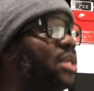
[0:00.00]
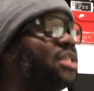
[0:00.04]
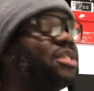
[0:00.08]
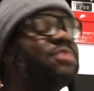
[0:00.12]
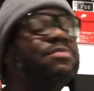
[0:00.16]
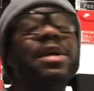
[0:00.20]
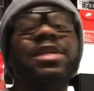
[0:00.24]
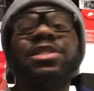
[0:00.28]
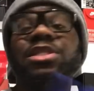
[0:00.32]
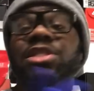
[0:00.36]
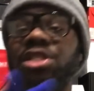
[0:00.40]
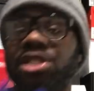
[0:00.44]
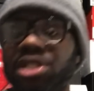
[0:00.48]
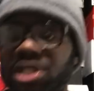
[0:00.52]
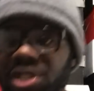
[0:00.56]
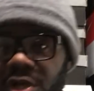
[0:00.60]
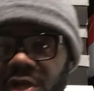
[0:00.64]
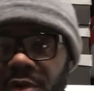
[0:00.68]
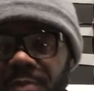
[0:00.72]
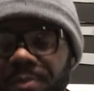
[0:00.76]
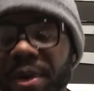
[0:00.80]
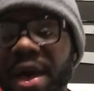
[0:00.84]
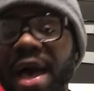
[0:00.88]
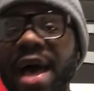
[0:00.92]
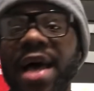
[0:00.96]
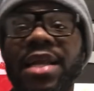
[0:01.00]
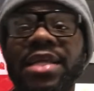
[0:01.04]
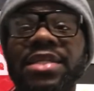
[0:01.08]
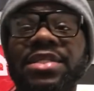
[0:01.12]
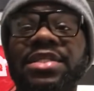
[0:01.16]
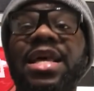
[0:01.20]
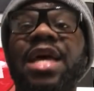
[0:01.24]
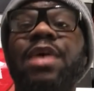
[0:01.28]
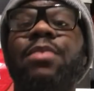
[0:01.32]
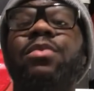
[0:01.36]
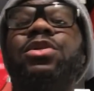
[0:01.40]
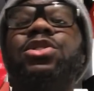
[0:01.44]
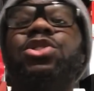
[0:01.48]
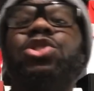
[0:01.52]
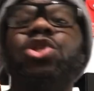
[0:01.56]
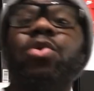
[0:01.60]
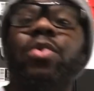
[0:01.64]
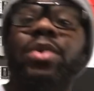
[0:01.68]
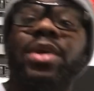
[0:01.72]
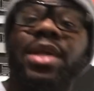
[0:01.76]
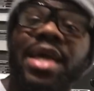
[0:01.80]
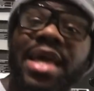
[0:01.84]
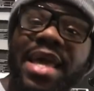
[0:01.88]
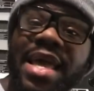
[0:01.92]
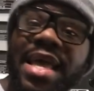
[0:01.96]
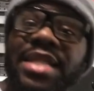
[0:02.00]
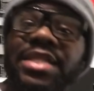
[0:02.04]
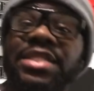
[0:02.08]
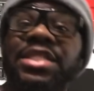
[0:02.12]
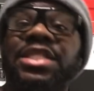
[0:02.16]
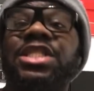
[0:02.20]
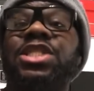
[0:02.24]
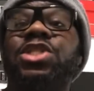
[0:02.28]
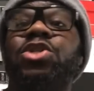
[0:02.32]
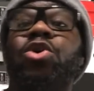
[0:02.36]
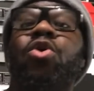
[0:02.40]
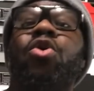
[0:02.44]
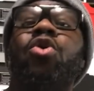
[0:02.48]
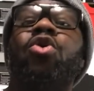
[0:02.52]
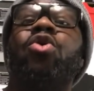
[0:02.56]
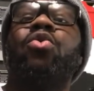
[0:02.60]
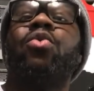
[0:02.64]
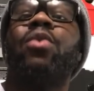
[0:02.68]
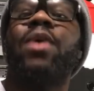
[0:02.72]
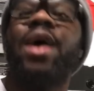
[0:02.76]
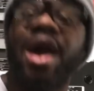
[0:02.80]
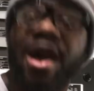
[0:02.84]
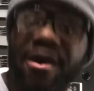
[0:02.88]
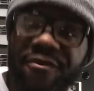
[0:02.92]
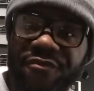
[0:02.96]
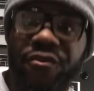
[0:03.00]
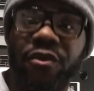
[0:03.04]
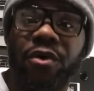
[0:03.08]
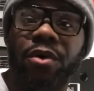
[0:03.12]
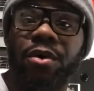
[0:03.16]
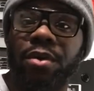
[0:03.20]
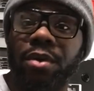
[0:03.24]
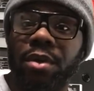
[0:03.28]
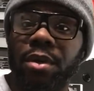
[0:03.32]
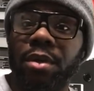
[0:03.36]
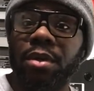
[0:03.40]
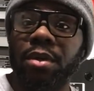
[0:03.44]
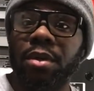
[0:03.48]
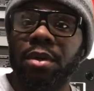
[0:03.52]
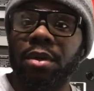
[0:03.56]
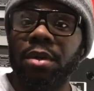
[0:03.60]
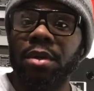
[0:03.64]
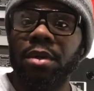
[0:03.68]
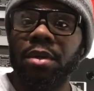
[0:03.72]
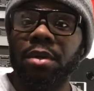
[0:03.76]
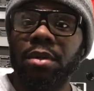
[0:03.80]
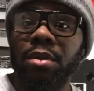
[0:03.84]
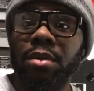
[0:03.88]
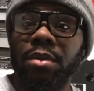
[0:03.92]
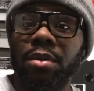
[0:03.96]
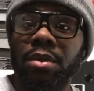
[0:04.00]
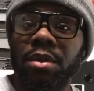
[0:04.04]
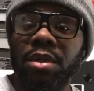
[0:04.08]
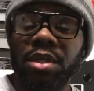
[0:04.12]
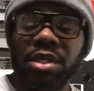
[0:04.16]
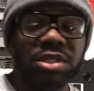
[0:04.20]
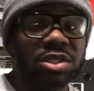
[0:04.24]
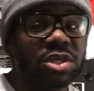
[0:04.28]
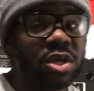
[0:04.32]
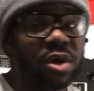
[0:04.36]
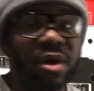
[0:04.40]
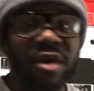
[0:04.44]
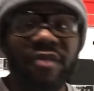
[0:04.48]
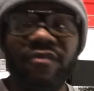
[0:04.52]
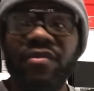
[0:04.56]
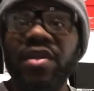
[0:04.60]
especially Shoe Palace, they will do an in-store raffle. So if